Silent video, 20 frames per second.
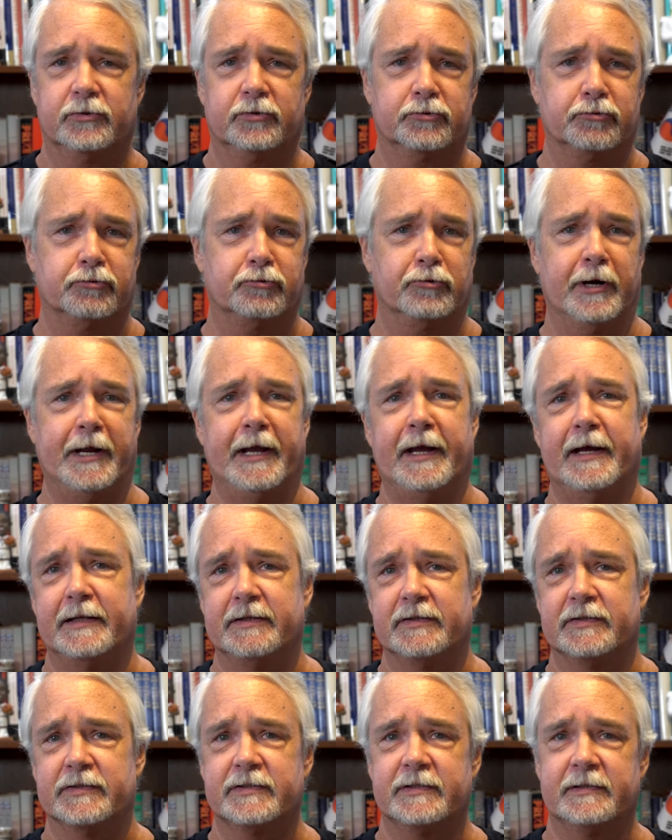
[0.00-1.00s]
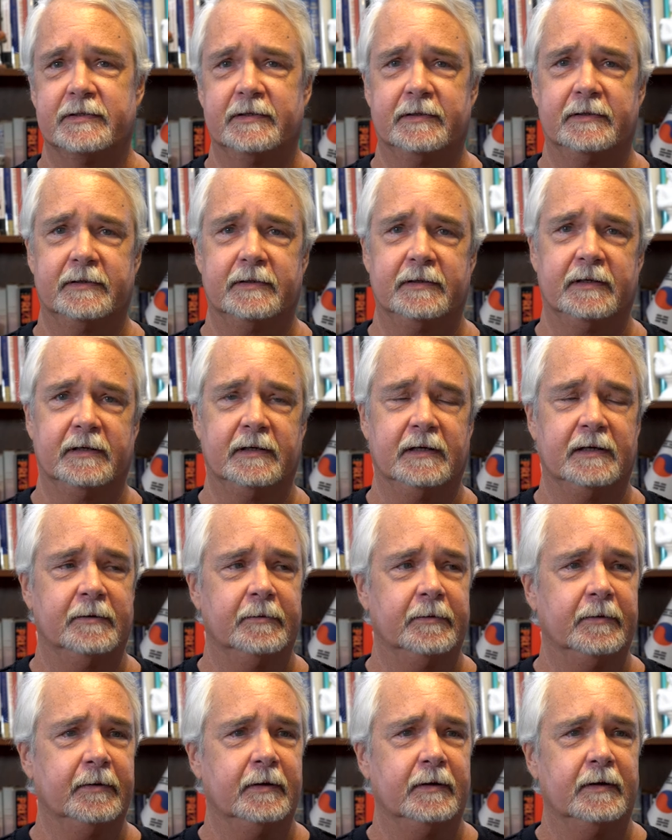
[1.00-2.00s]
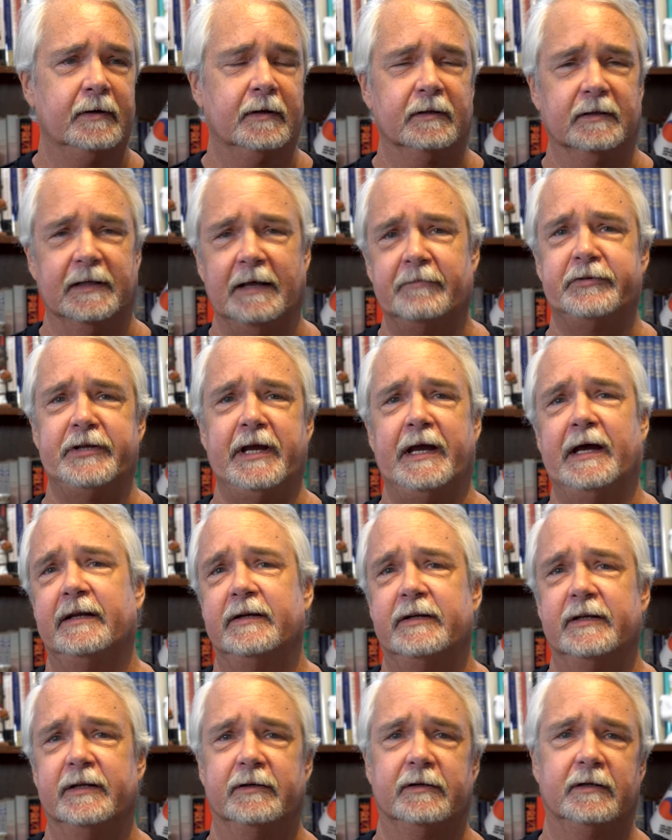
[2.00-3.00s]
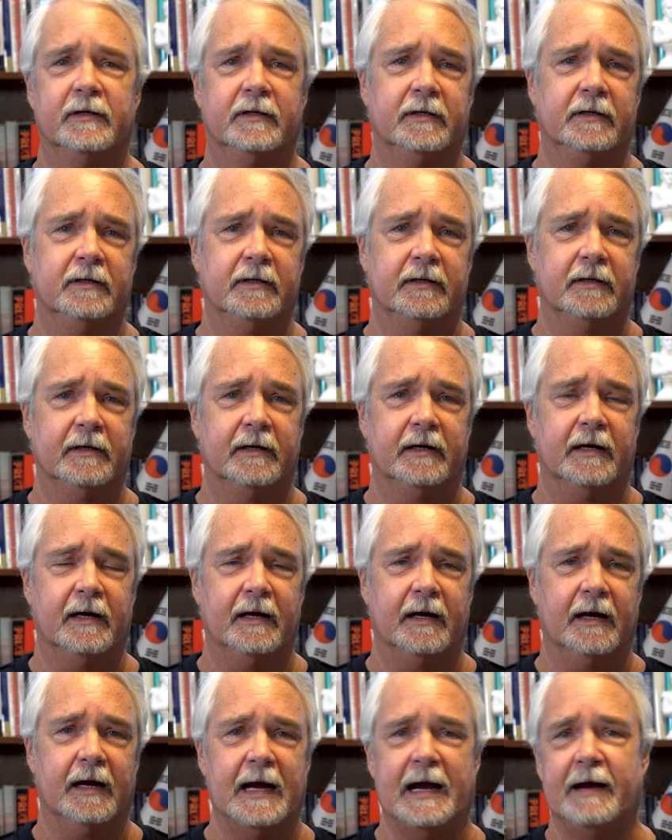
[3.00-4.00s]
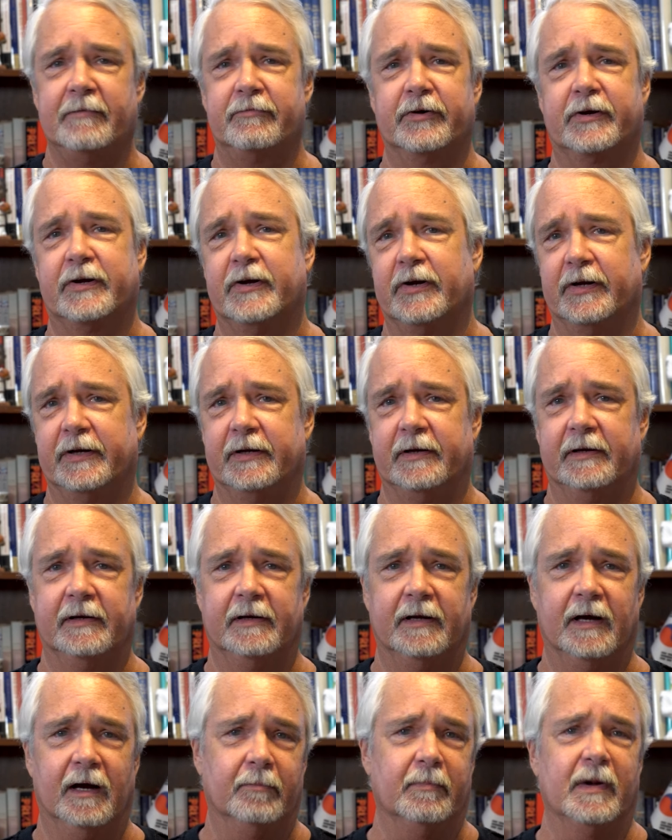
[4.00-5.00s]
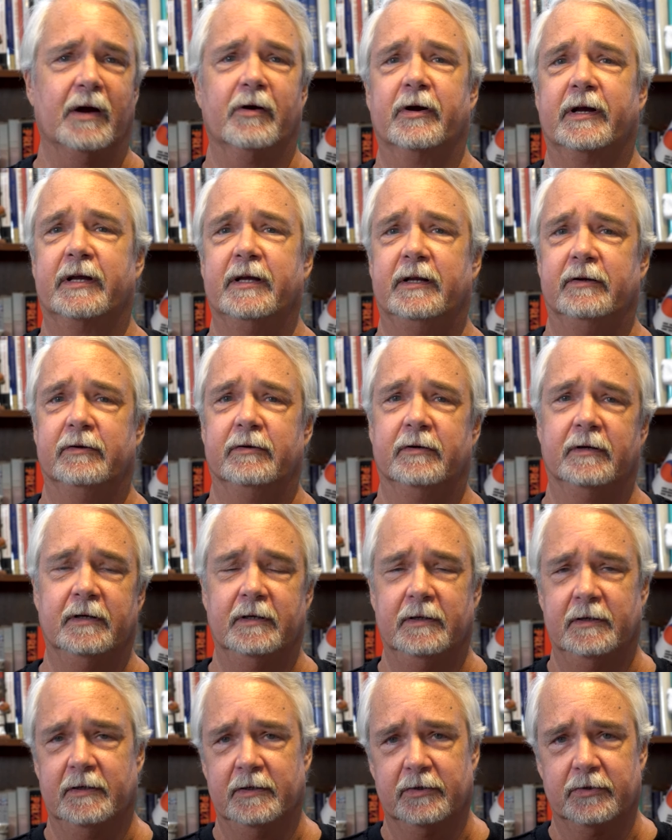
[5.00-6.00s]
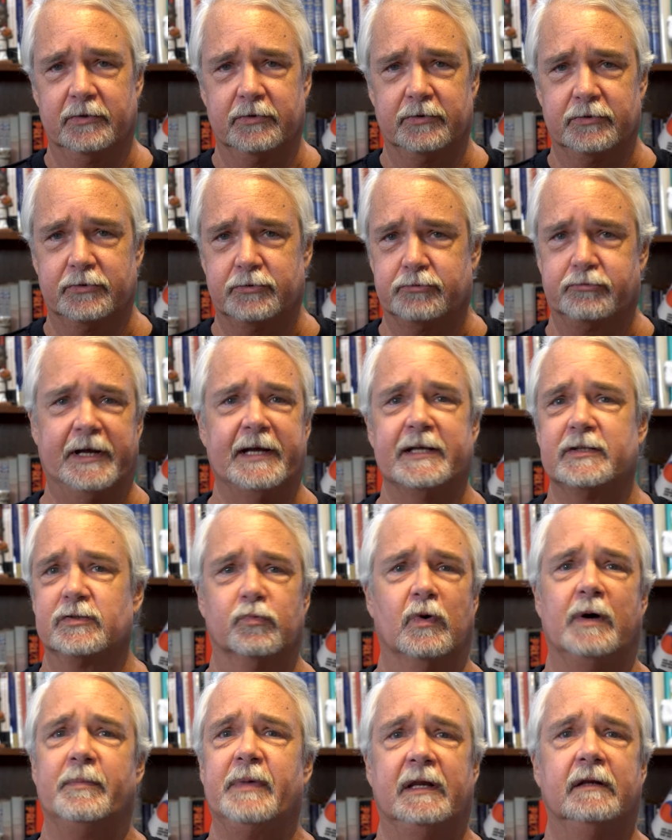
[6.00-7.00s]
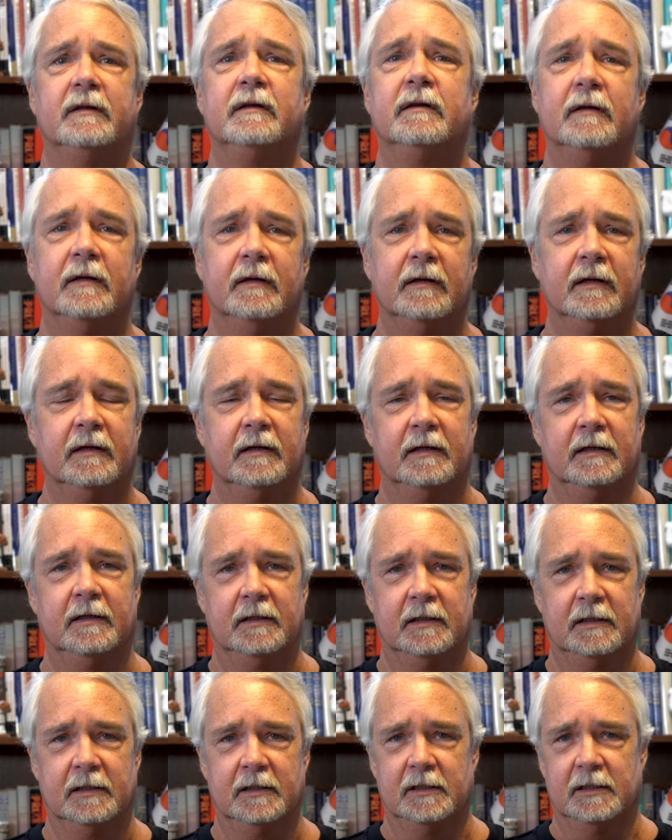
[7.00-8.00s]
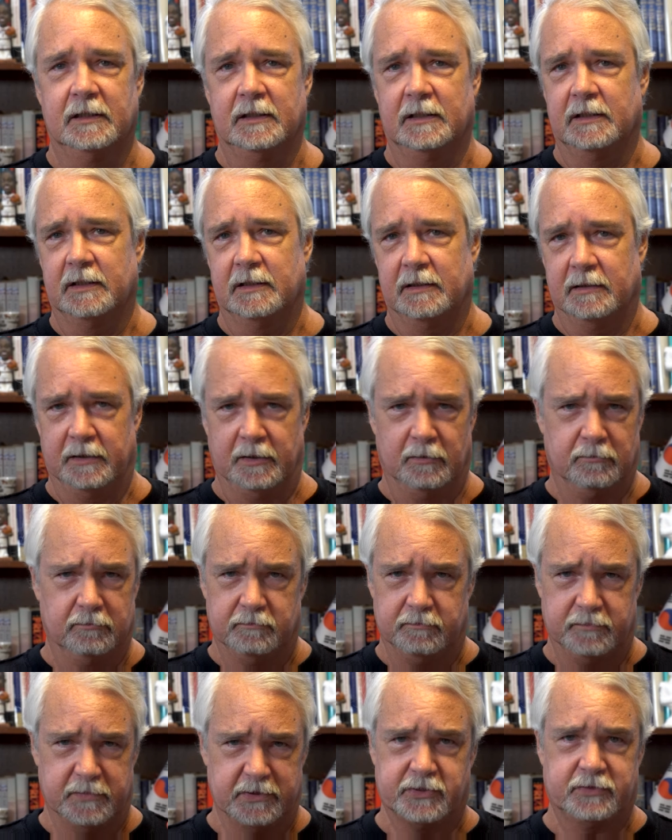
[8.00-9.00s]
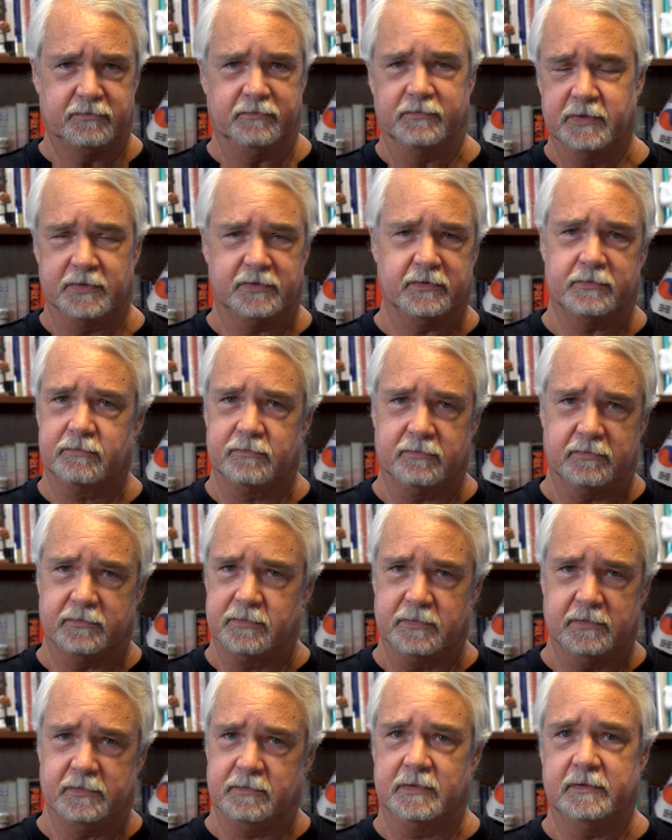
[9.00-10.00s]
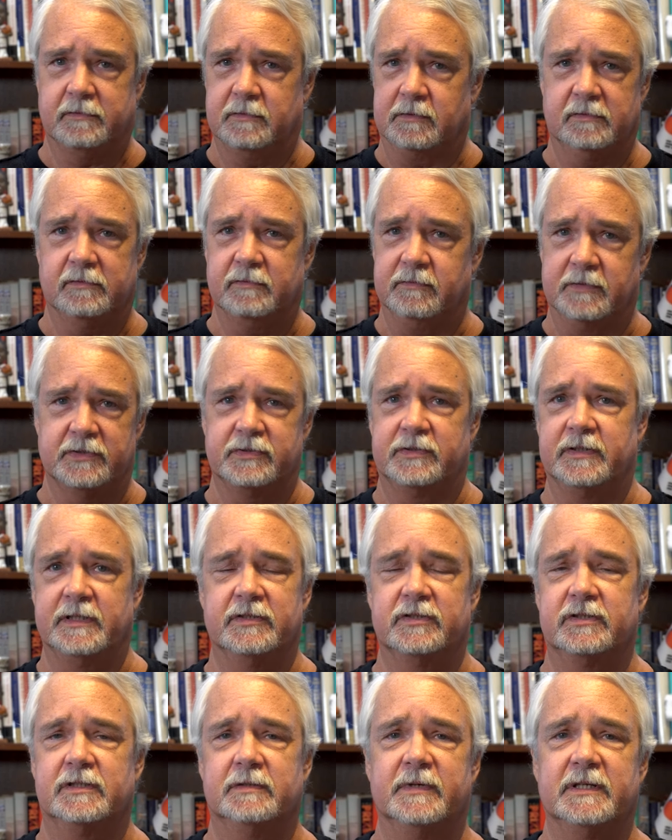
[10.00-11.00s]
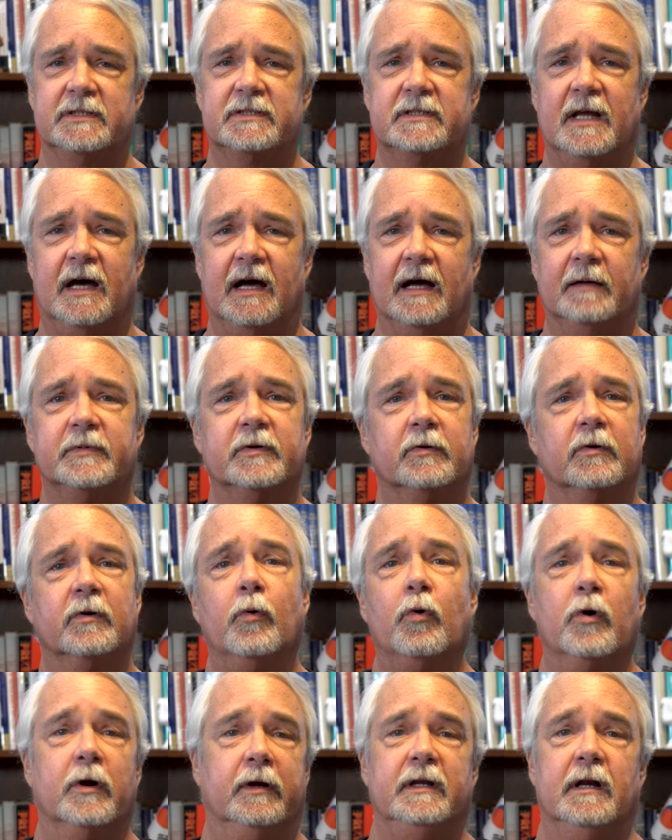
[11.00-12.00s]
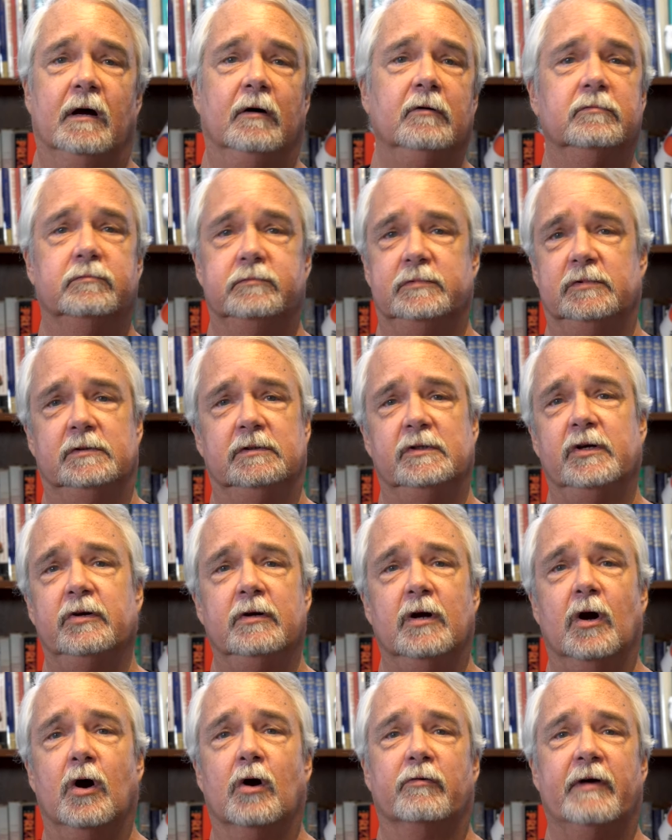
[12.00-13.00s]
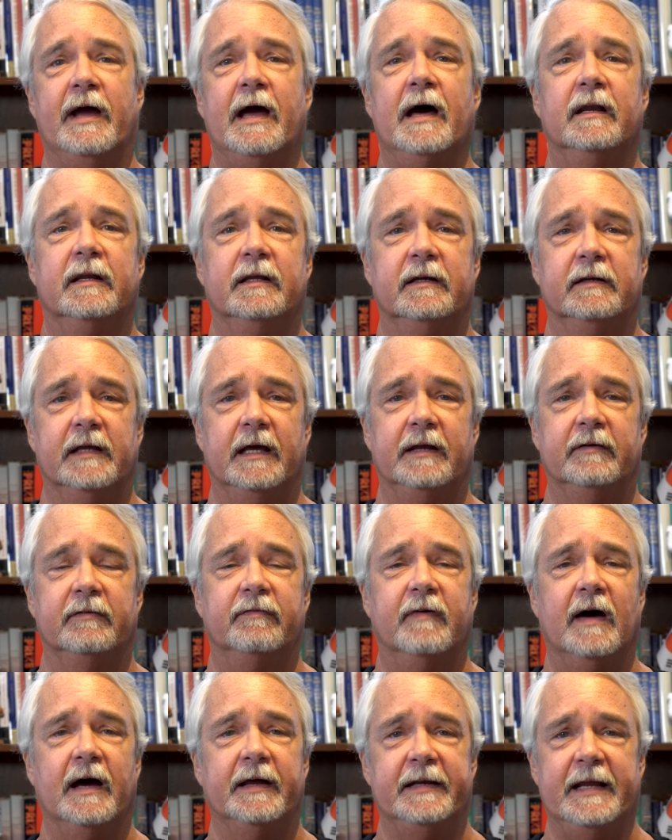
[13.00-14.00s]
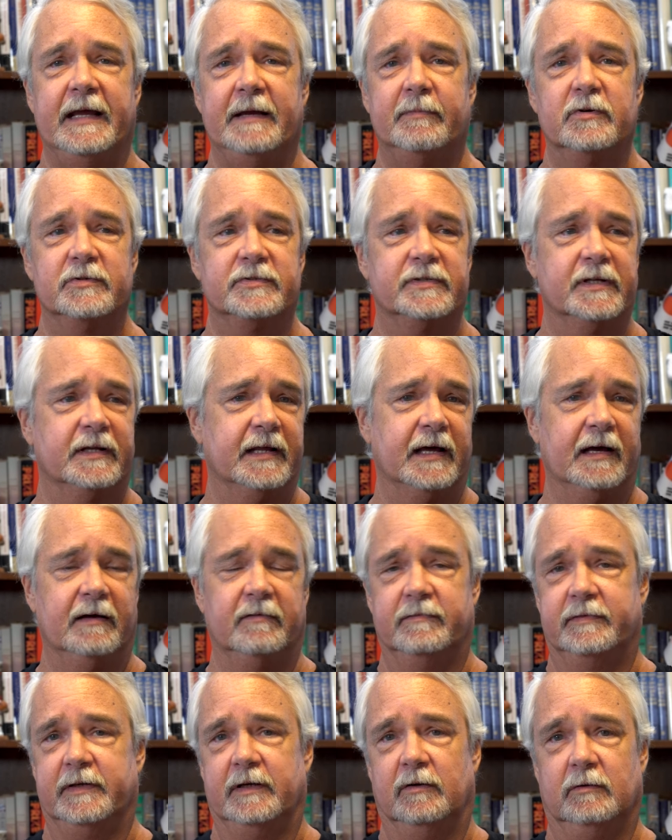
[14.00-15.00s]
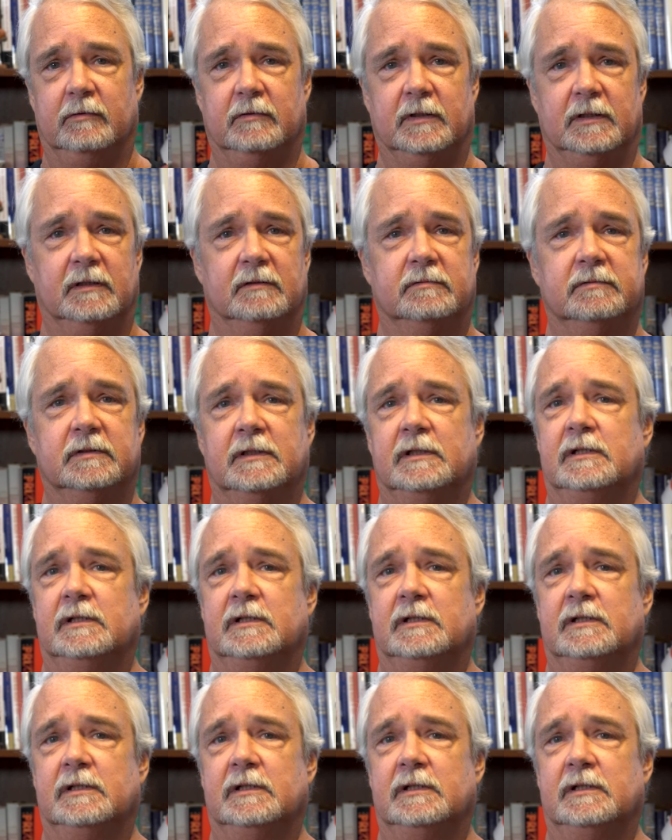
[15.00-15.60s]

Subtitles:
trans left-handed African-American trans women. You know, this needs to be stopped. Or you know, you can go around and find neighbors that have, you know,